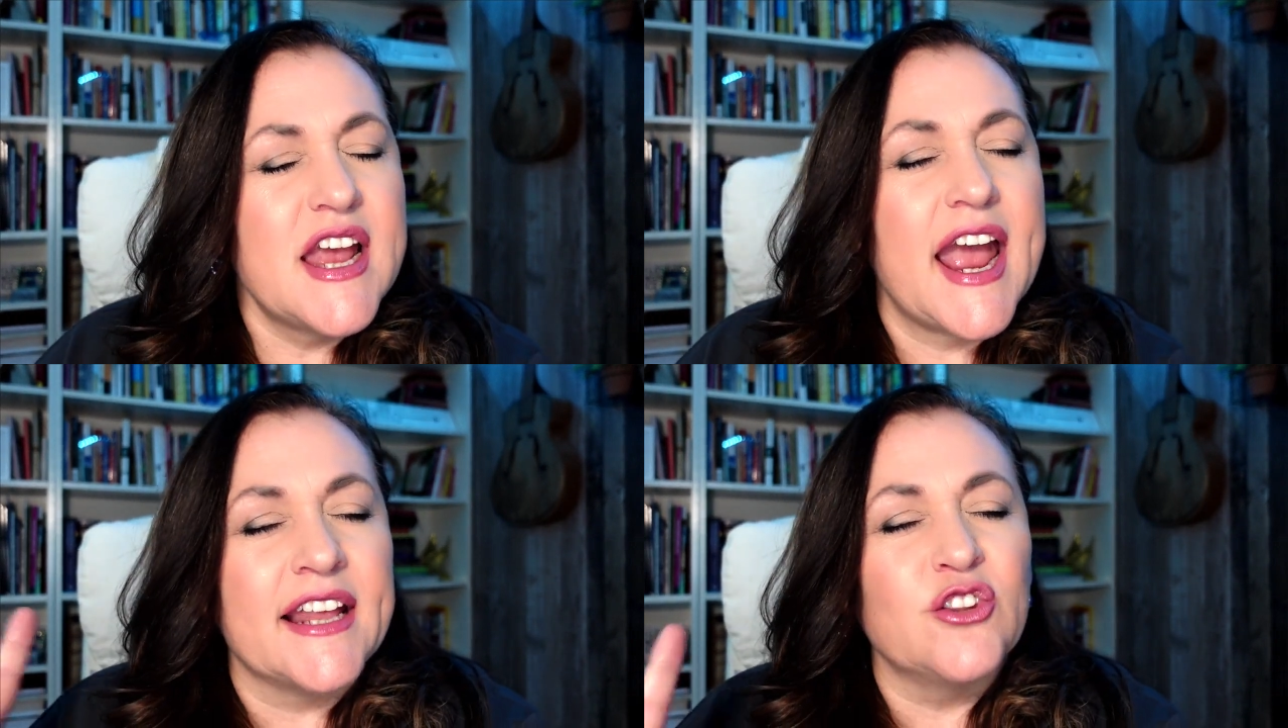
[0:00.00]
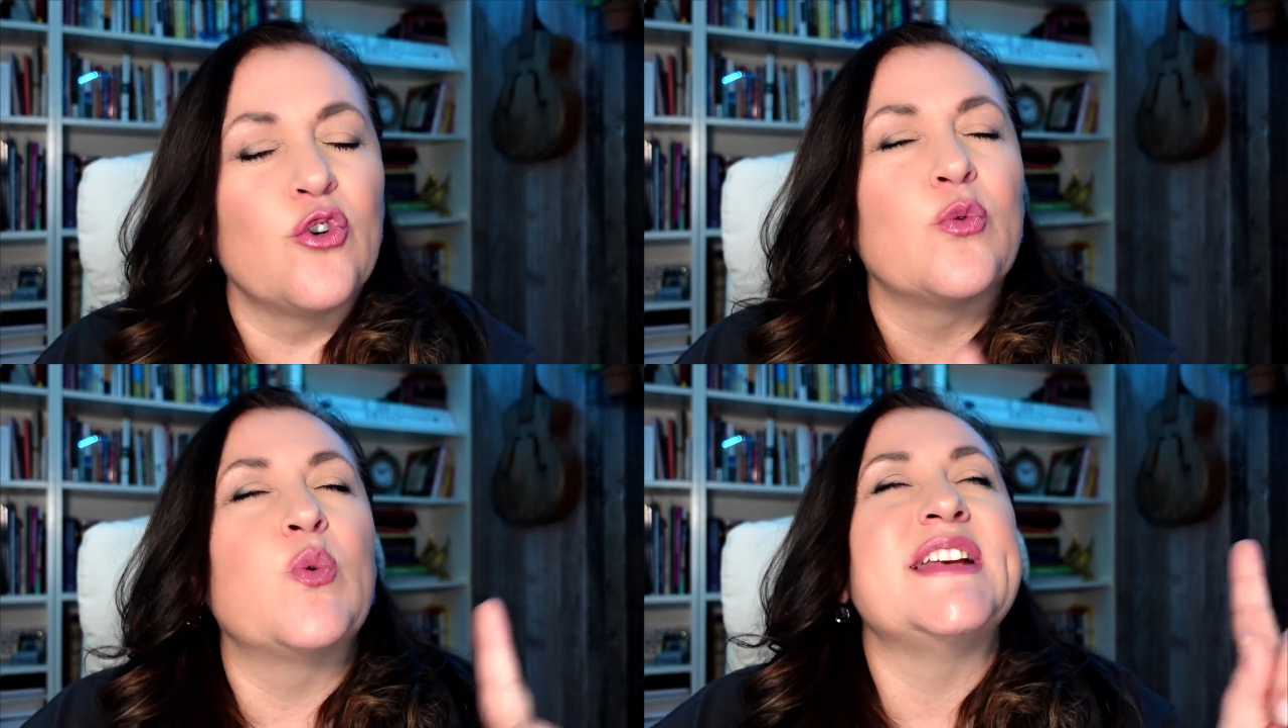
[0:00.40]
And
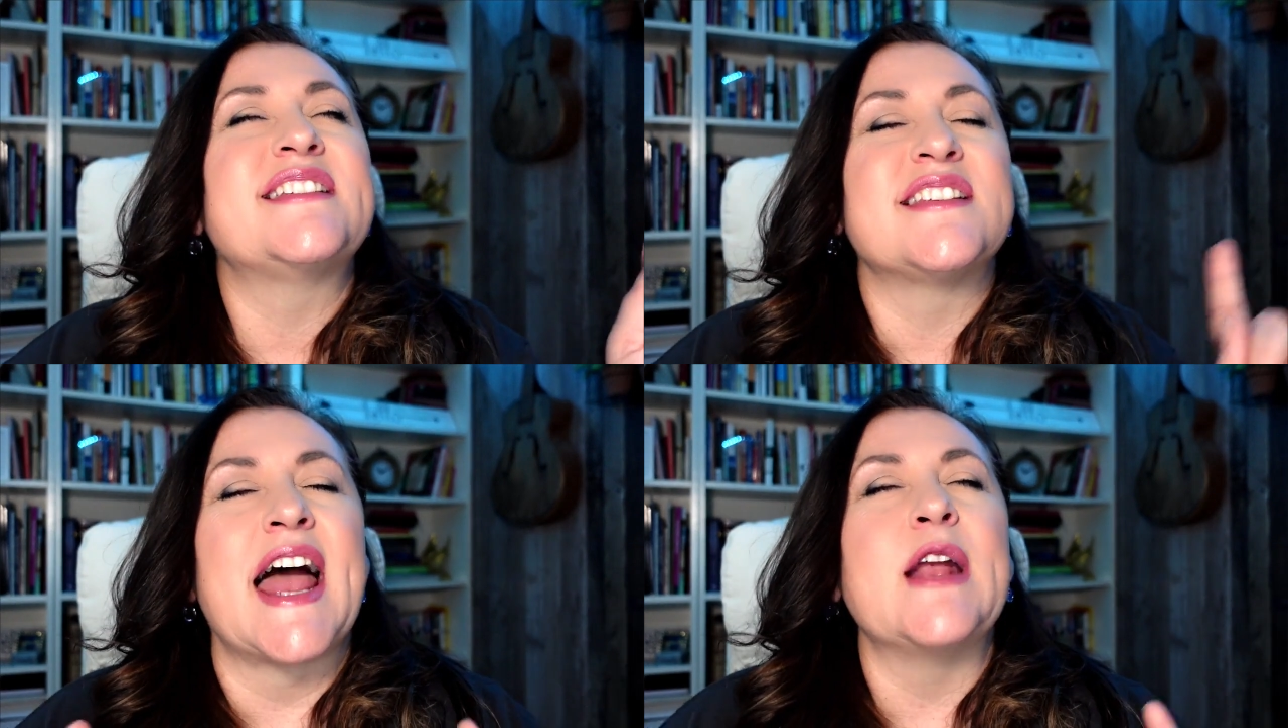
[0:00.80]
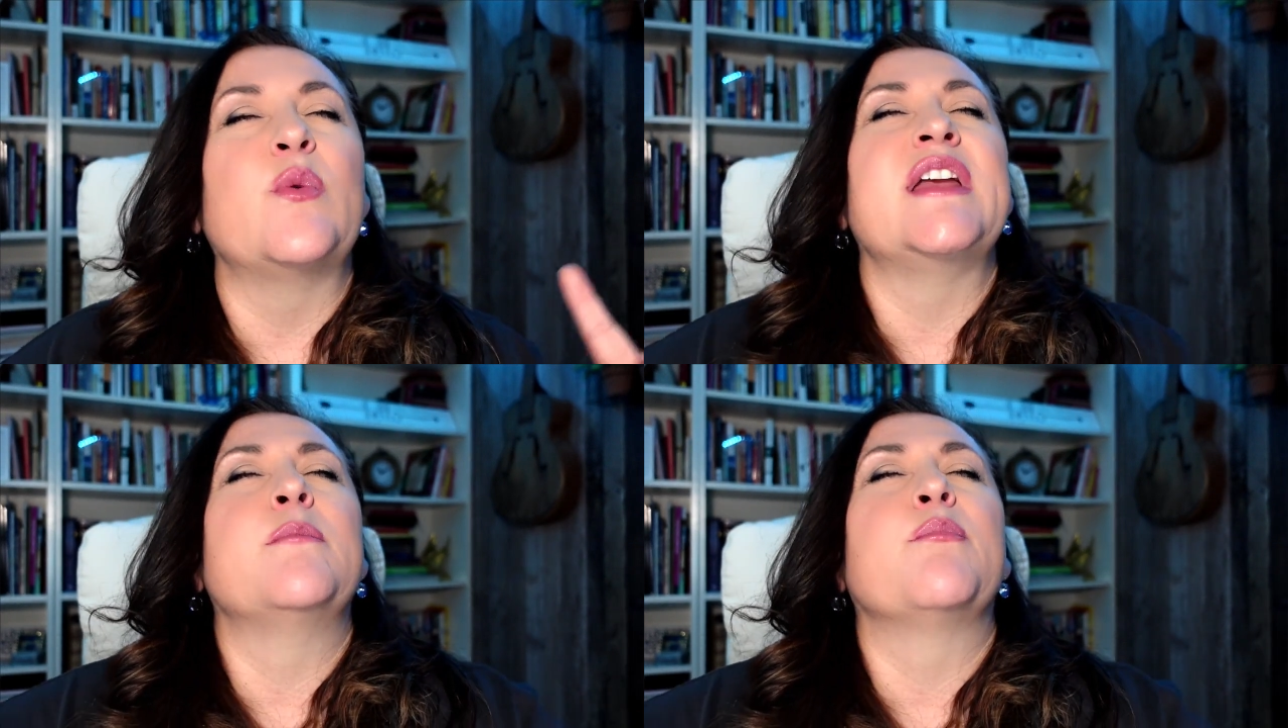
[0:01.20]
Lord, we say
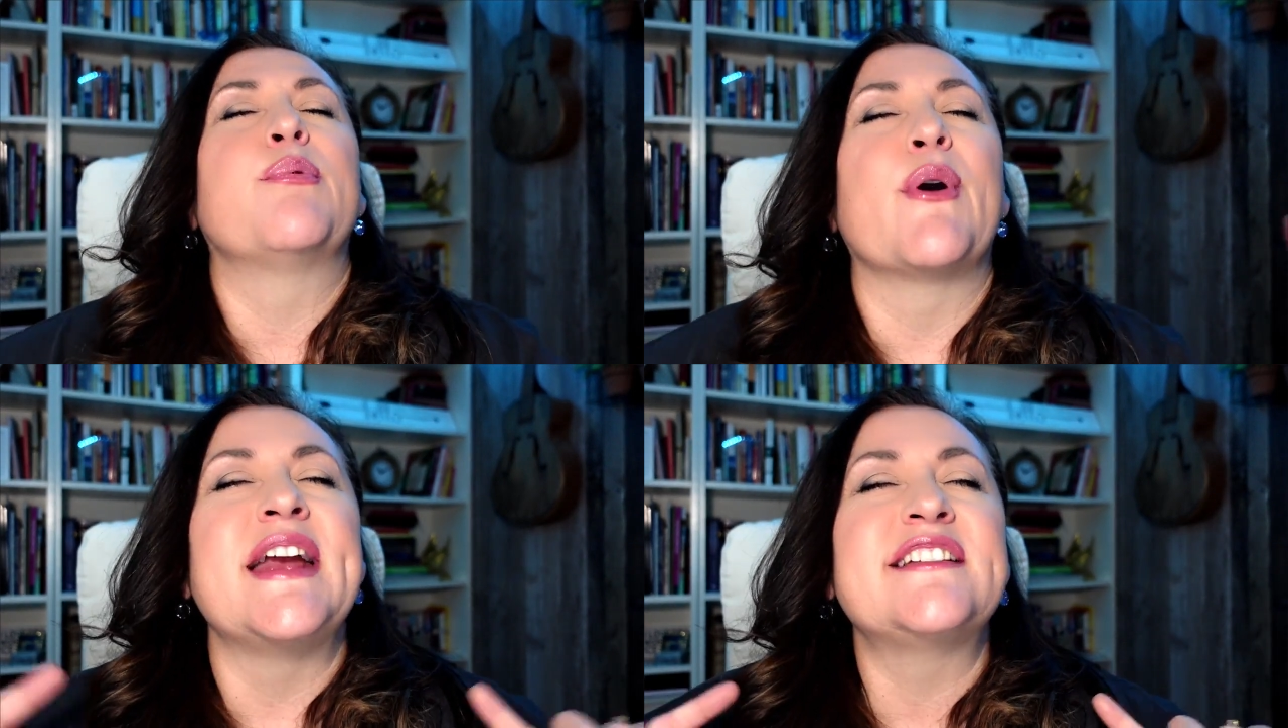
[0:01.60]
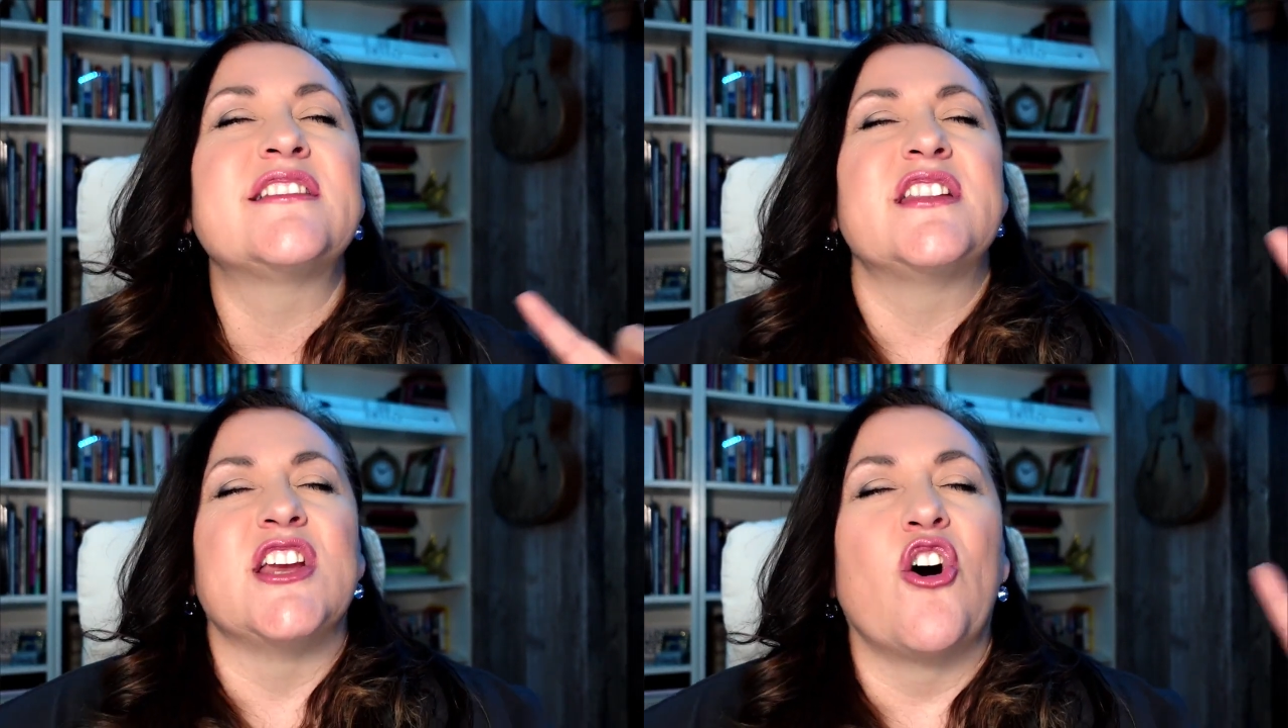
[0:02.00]
we embrace the